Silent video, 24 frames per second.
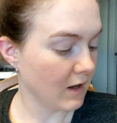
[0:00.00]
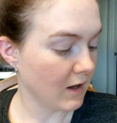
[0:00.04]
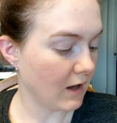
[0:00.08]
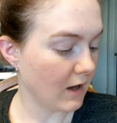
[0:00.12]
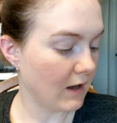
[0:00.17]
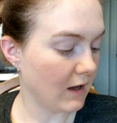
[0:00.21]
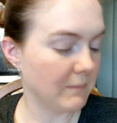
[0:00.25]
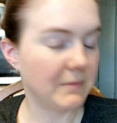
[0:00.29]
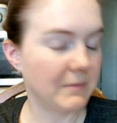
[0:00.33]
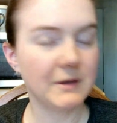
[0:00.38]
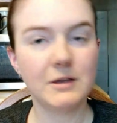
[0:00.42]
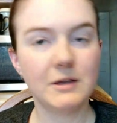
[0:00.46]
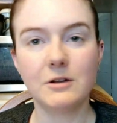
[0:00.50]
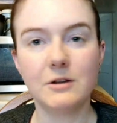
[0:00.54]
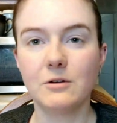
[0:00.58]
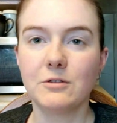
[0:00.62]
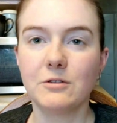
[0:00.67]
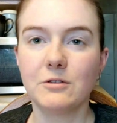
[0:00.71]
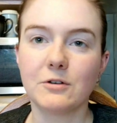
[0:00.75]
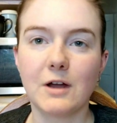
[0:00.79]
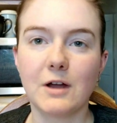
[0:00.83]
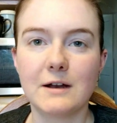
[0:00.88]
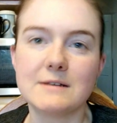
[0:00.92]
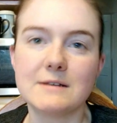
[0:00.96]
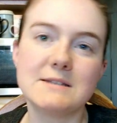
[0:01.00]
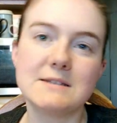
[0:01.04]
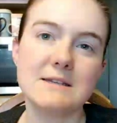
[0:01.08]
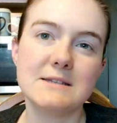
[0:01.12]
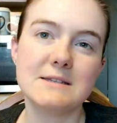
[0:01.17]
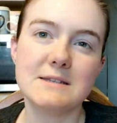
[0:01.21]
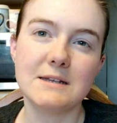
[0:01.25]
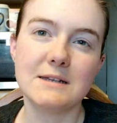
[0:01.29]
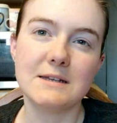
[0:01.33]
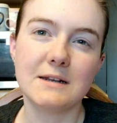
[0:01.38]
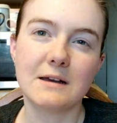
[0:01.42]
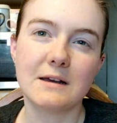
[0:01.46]
But, you know, they're not as
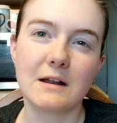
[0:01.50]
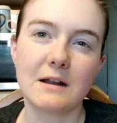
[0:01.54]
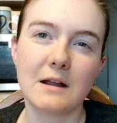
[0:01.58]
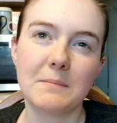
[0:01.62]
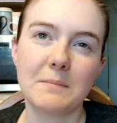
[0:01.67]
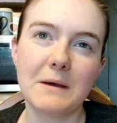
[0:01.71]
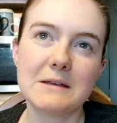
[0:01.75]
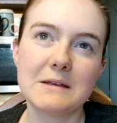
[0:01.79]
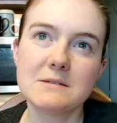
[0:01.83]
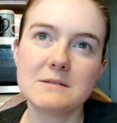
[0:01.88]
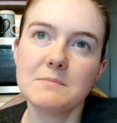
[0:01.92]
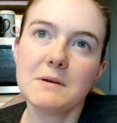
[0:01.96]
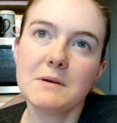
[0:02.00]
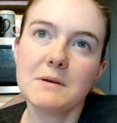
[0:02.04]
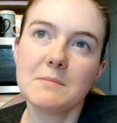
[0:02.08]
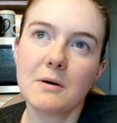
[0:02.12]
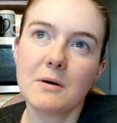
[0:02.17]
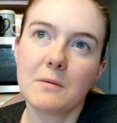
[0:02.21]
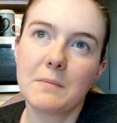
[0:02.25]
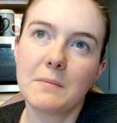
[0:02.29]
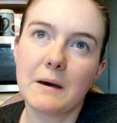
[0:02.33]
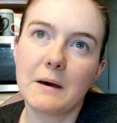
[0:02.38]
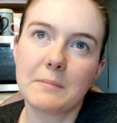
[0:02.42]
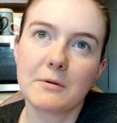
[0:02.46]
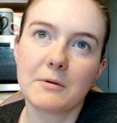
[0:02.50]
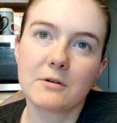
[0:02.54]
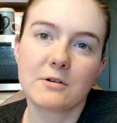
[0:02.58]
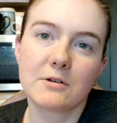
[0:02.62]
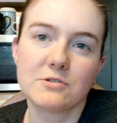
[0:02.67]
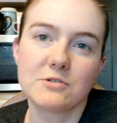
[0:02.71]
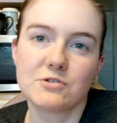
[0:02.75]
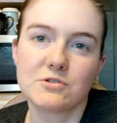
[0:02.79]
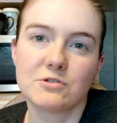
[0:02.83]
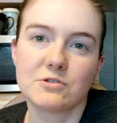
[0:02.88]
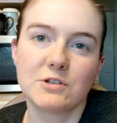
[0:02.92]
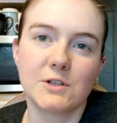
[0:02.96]
easy to cut up as a big bell pepper
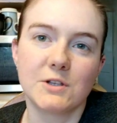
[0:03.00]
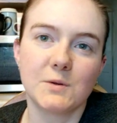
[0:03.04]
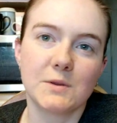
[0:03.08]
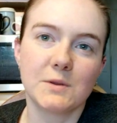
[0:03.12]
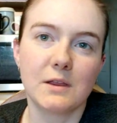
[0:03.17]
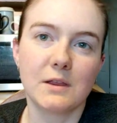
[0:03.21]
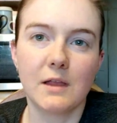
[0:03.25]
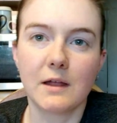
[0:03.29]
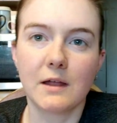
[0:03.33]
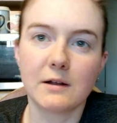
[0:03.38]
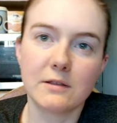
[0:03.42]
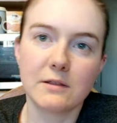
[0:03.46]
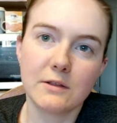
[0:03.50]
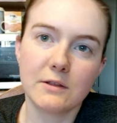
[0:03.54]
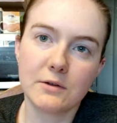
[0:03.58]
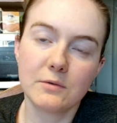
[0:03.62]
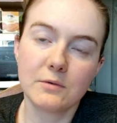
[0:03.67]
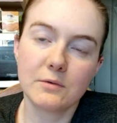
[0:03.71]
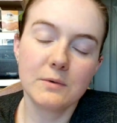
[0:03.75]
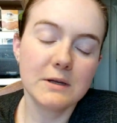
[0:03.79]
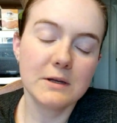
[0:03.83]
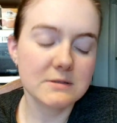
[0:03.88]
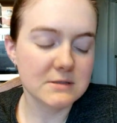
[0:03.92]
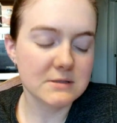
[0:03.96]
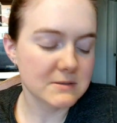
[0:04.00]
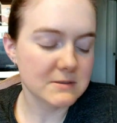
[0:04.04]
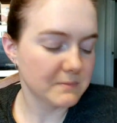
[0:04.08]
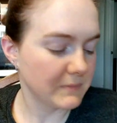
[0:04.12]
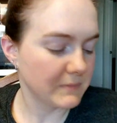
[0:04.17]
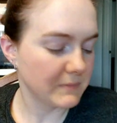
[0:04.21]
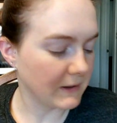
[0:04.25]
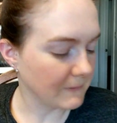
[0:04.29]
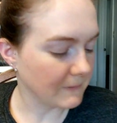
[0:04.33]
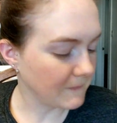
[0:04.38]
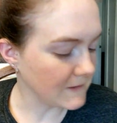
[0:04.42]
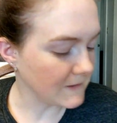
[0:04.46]
because you're dealing with a lot of little ones,
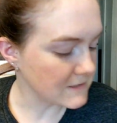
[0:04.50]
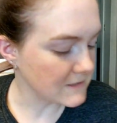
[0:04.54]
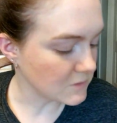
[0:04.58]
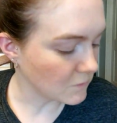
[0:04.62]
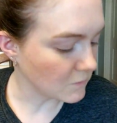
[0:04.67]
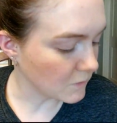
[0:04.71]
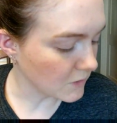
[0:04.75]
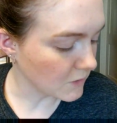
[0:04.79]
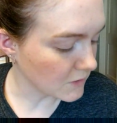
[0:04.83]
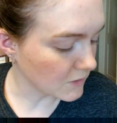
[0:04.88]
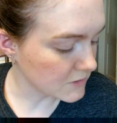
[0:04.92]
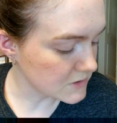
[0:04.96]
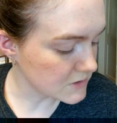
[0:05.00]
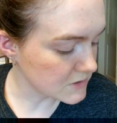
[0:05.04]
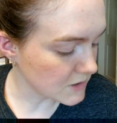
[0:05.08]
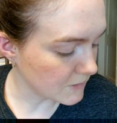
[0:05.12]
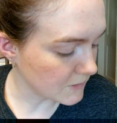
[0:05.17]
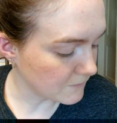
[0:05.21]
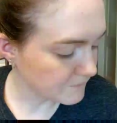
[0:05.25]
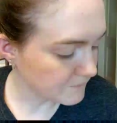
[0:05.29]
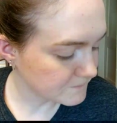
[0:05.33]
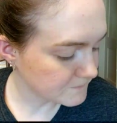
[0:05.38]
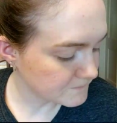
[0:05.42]
but they still work. So